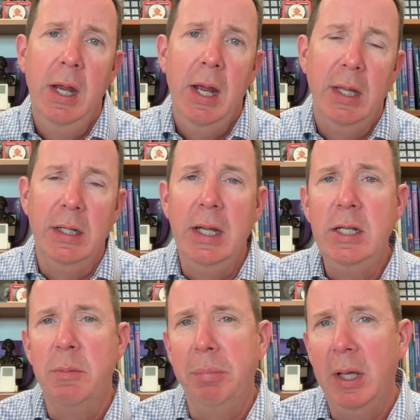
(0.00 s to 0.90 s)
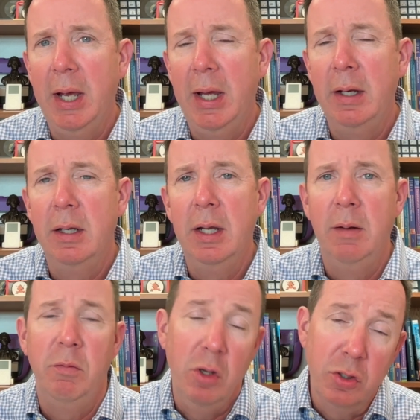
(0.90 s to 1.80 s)
and the need to plan
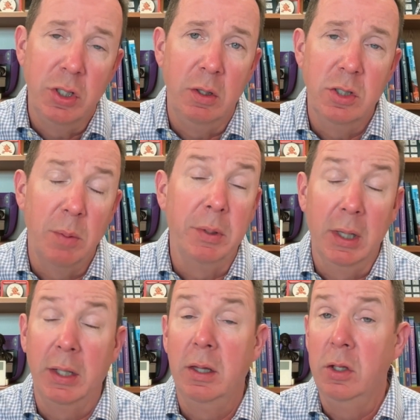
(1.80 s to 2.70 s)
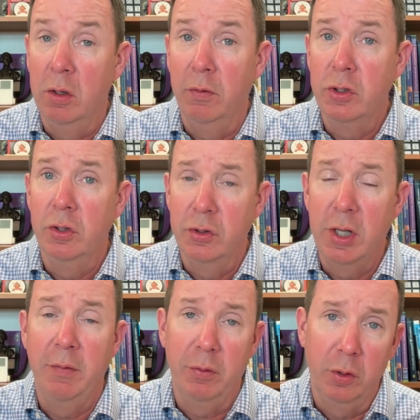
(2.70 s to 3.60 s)
and using something like the Universal
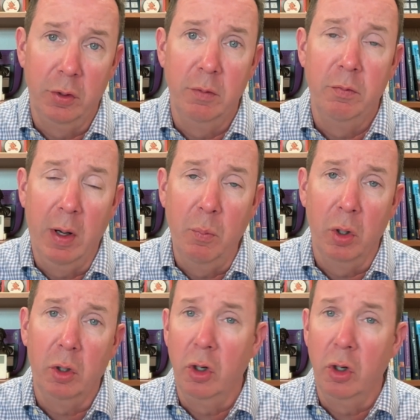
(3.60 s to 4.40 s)
Design for Learning Framework, or